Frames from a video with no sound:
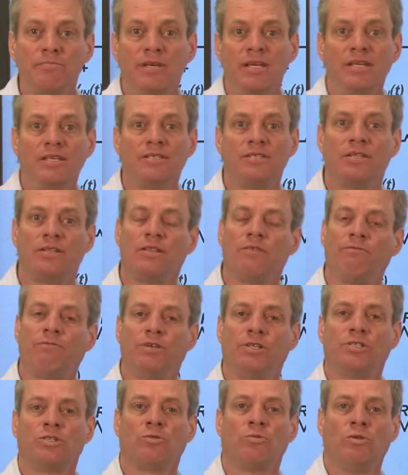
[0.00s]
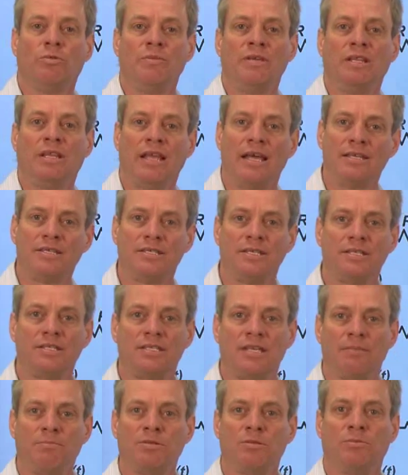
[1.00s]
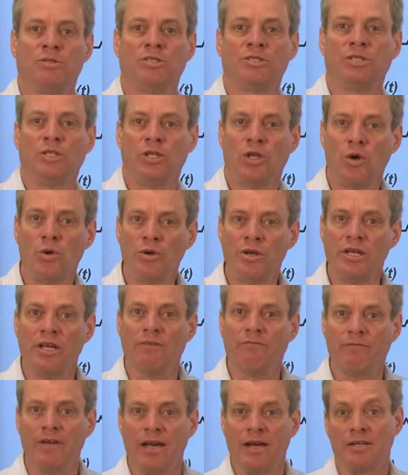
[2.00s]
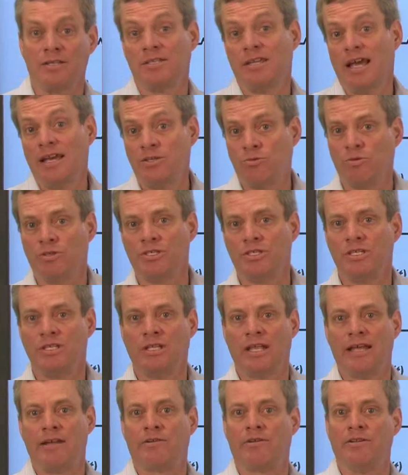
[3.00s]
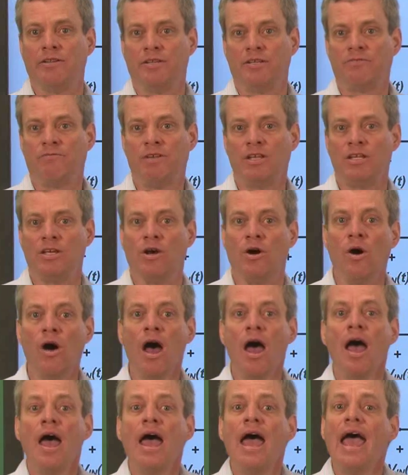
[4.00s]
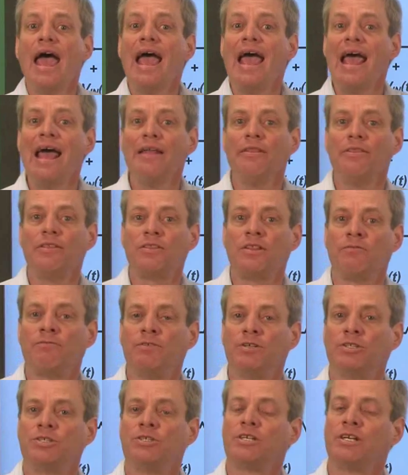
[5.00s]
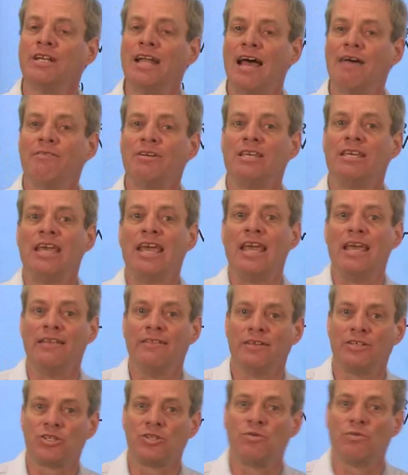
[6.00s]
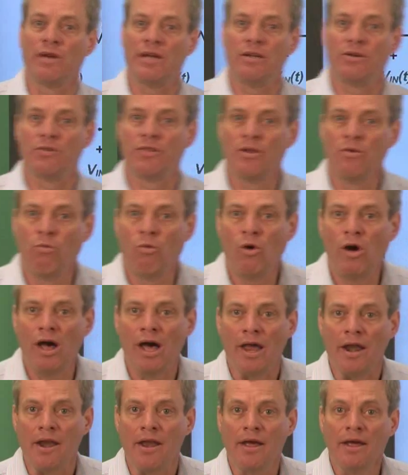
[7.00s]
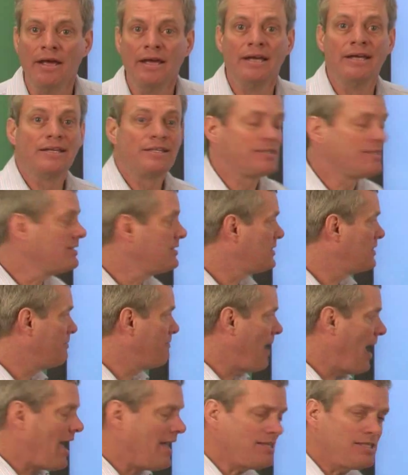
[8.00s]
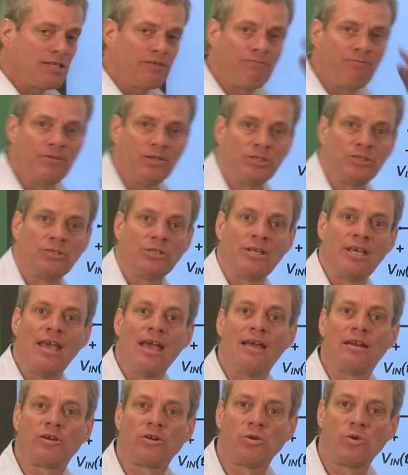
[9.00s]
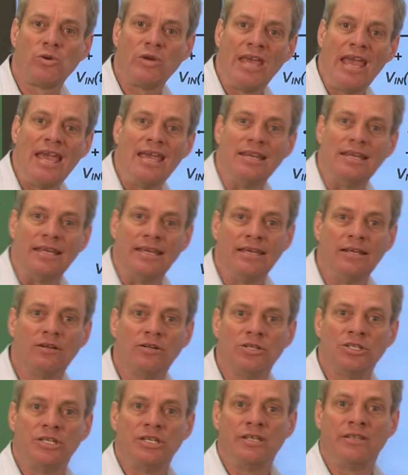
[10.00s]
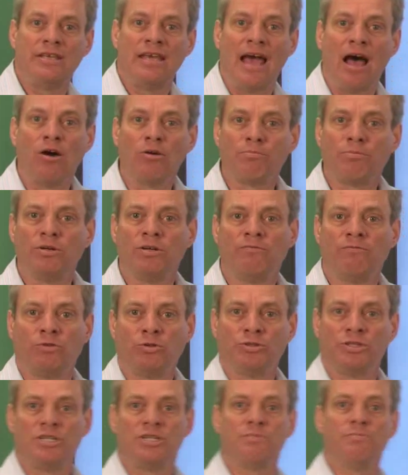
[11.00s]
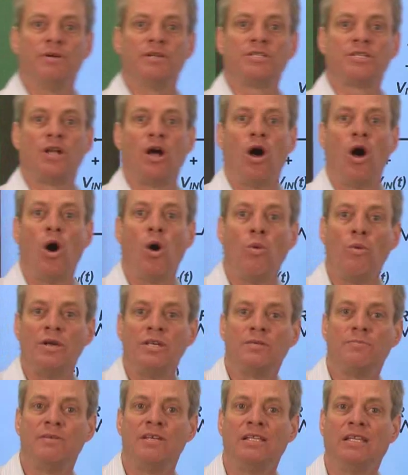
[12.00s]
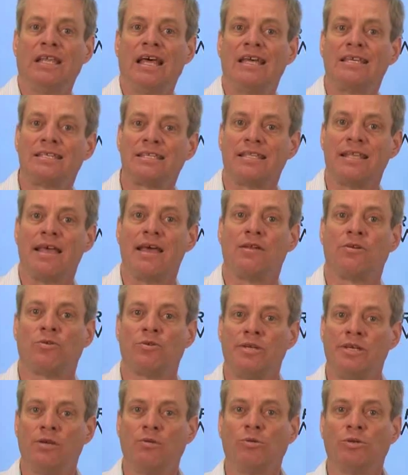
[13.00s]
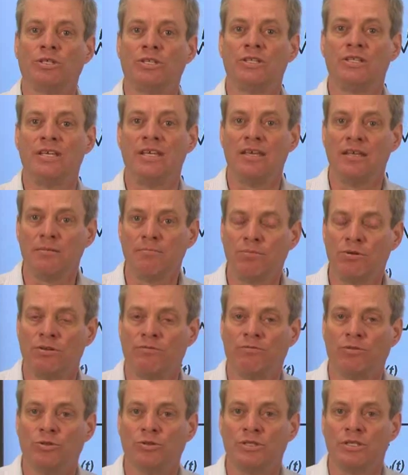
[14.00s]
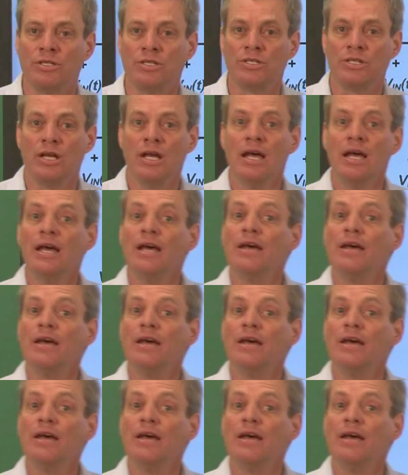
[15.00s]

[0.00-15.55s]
means that the filter will be less susceptible to loading effects, as we'll see later in this video, and that the filter can have a gain that's greater than one. Since the passive filter can't create energy, the output voltage must always be less than or equal to the input voltage.